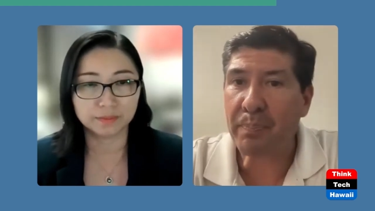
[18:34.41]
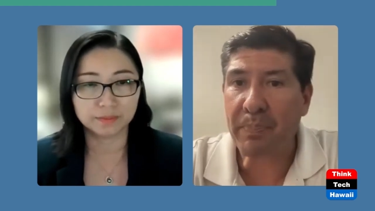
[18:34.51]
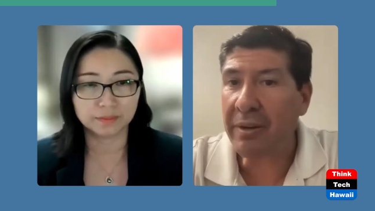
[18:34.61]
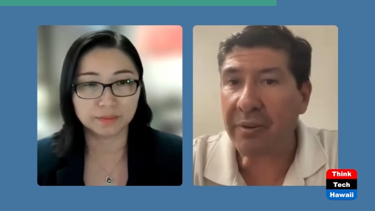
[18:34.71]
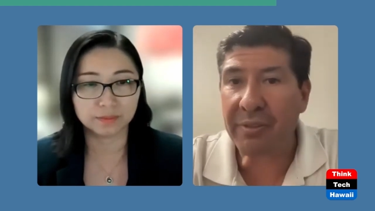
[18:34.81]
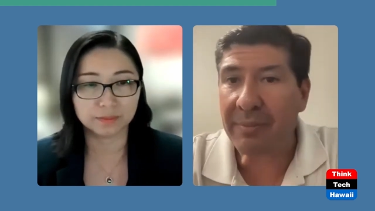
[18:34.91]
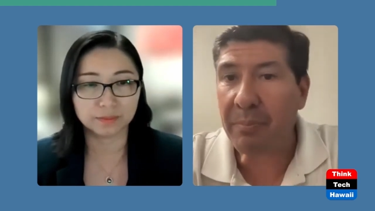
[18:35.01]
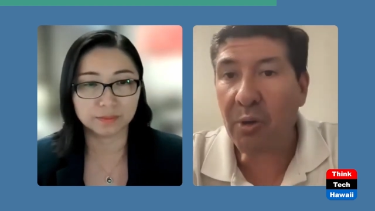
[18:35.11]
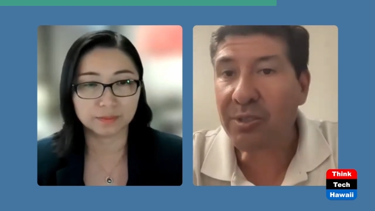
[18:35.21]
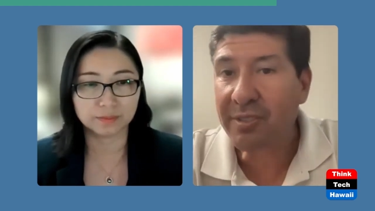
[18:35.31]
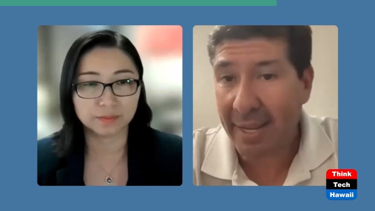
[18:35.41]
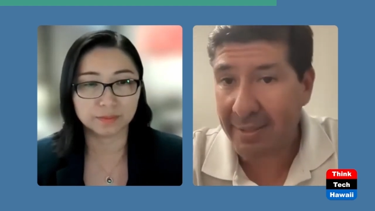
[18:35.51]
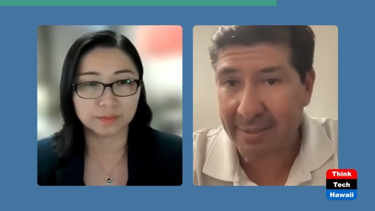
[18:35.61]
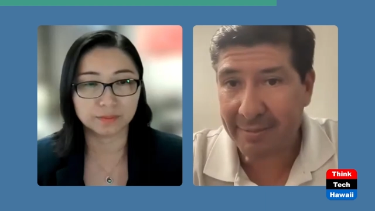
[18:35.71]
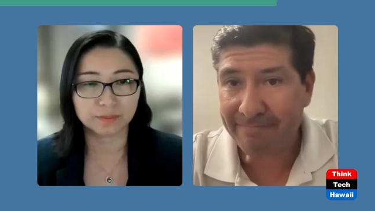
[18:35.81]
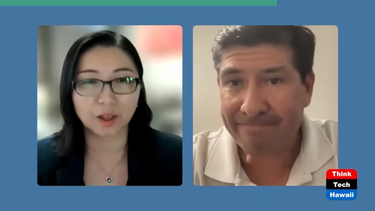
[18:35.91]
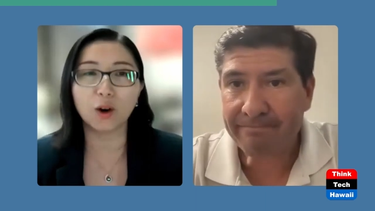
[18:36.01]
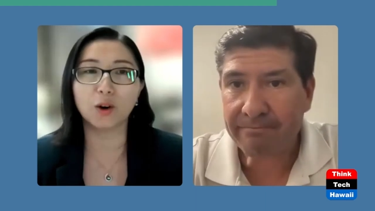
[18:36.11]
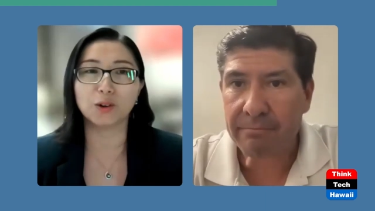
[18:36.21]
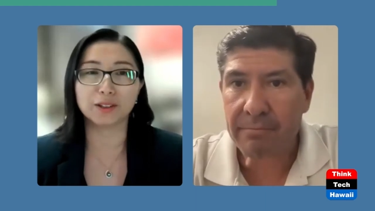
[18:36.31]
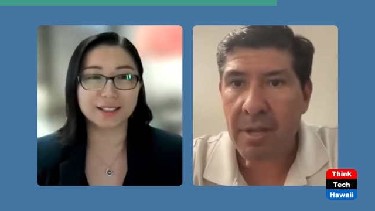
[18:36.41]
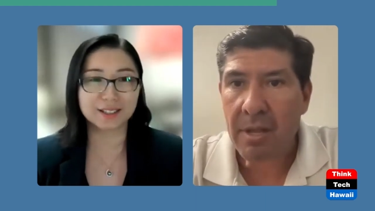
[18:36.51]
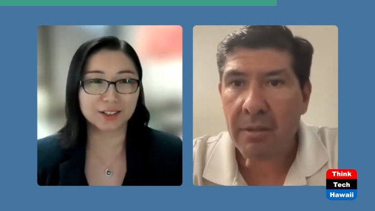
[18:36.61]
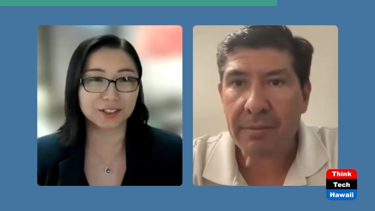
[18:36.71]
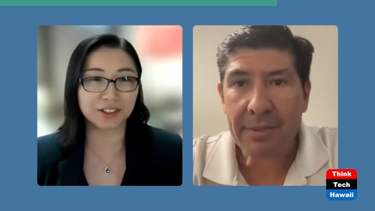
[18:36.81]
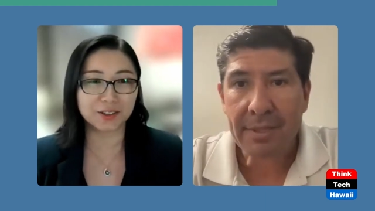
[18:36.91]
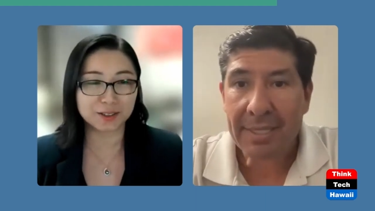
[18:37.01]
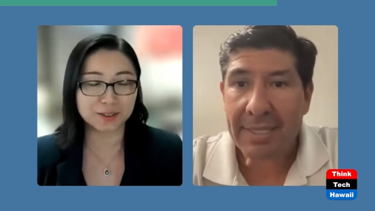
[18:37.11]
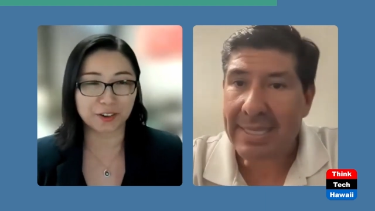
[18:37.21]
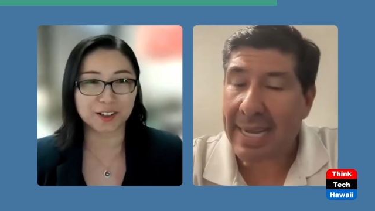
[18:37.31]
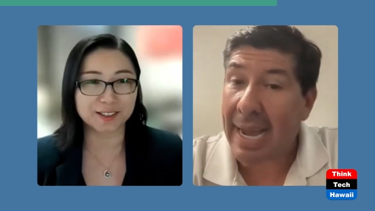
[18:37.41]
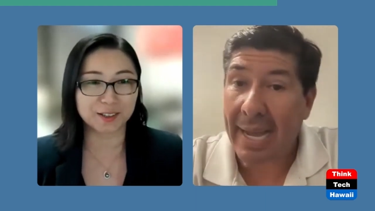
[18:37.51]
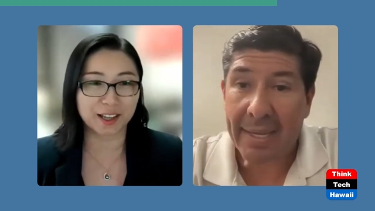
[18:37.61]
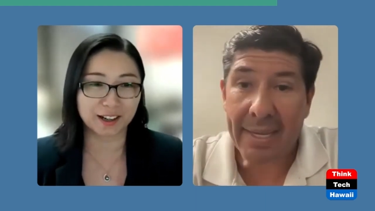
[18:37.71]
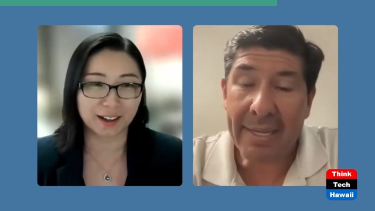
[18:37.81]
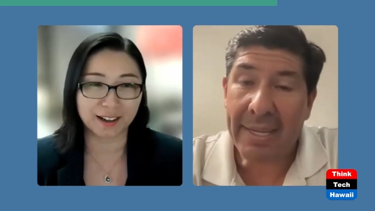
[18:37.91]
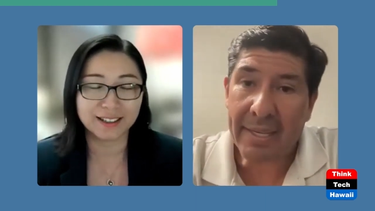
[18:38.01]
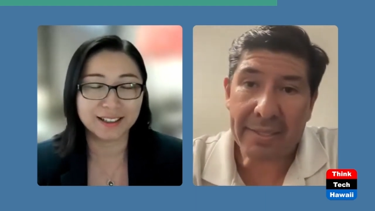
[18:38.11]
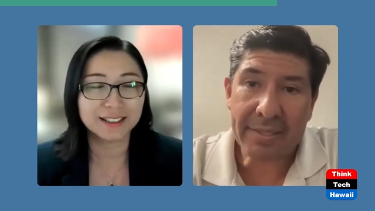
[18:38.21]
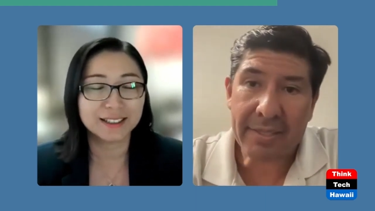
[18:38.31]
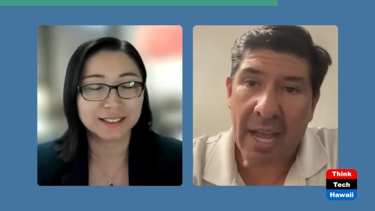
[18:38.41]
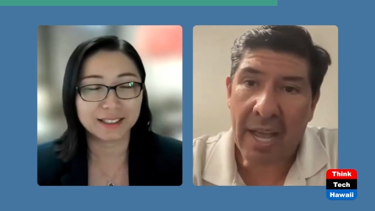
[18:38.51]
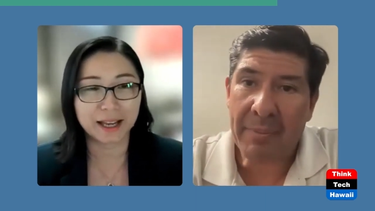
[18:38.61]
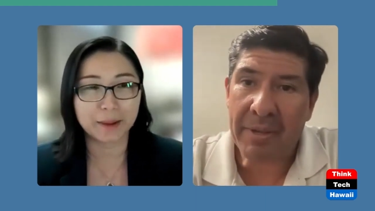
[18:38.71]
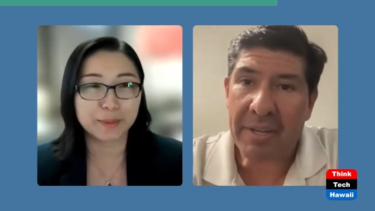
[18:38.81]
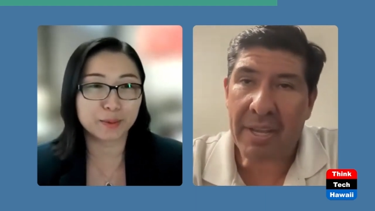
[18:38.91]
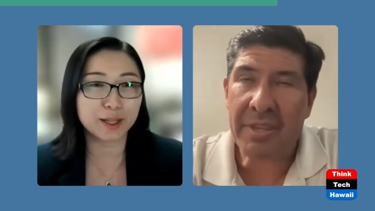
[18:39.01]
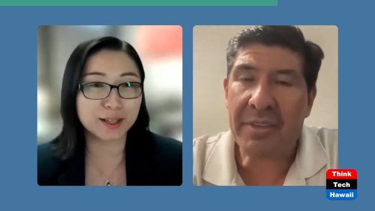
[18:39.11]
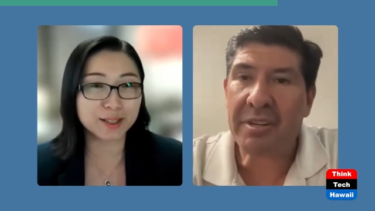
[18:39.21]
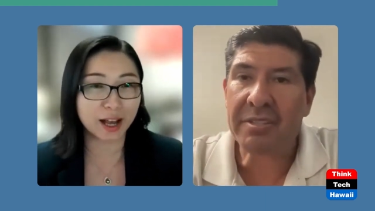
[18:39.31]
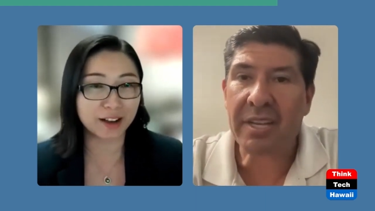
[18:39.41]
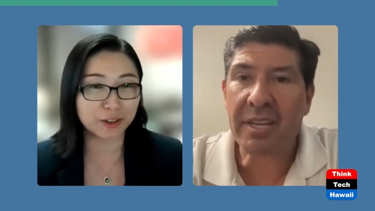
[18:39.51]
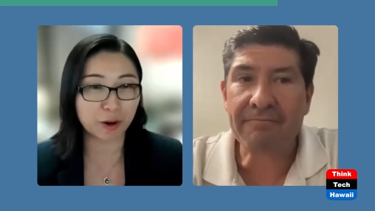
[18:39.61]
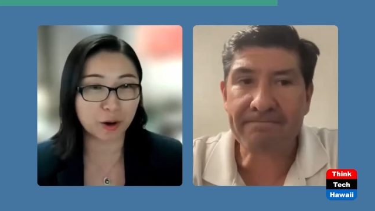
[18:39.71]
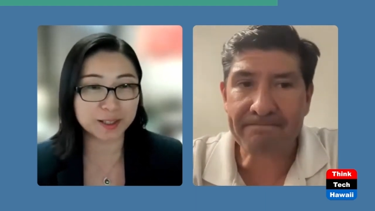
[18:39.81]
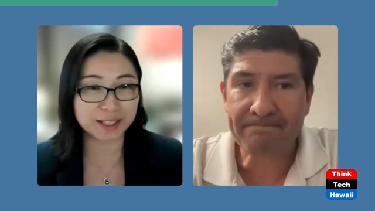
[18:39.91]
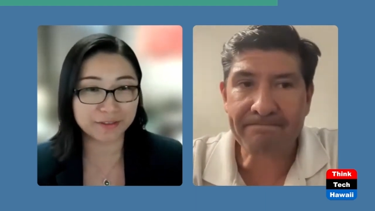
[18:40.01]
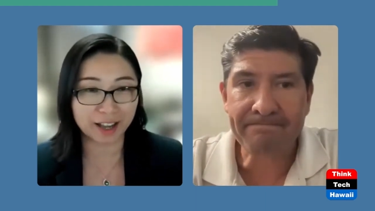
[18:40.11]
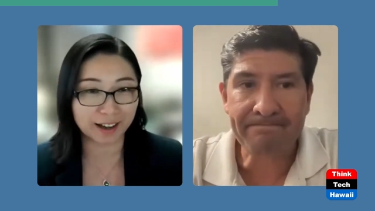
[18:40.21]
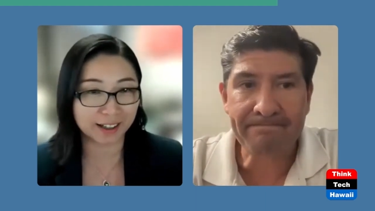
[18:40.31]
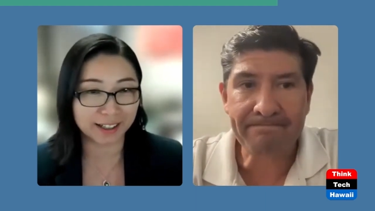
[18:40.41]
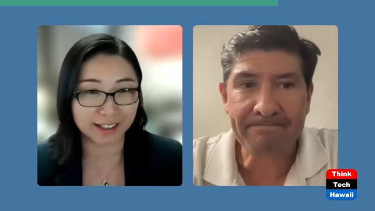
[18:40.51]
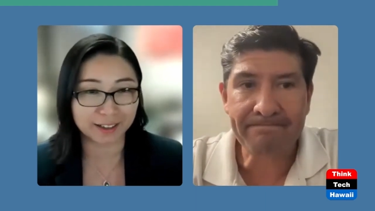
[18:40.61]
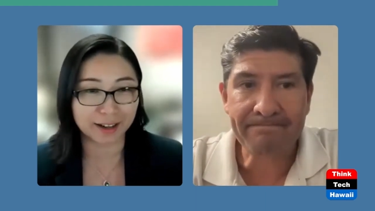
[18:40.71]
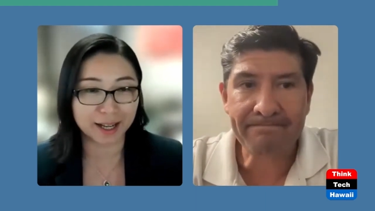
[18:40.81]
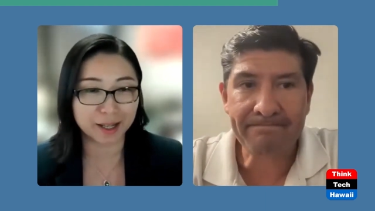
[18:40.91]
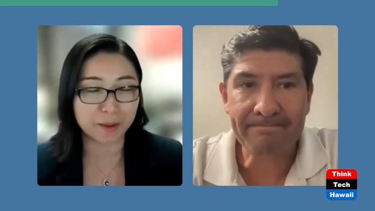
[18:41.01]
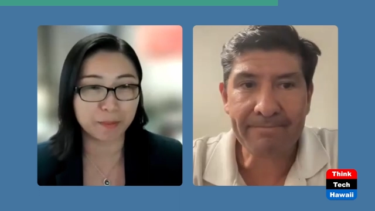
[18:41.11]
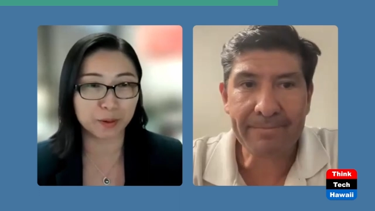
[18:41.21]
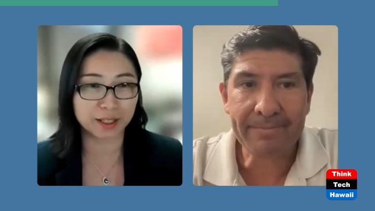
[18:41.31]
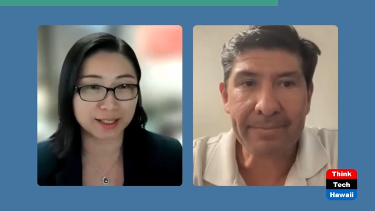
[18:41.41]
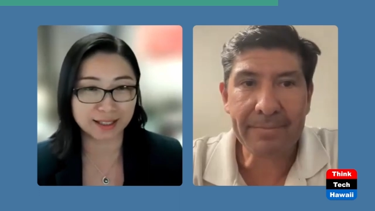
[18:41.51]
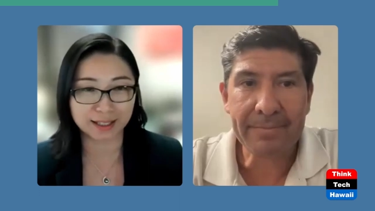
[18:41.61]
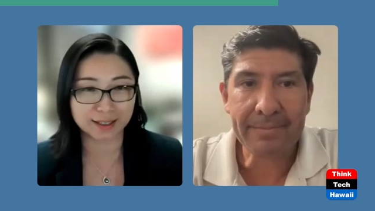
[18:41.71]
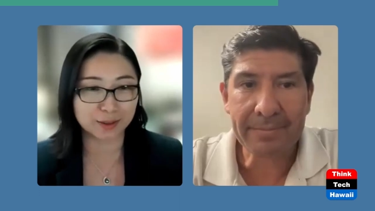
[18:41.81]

Speaker 1: better than most states.
Speaker 2: Oh, that's good news for yeah, us. It is. I, I yeah, mean, but we also have corrosive air here, right? Components tend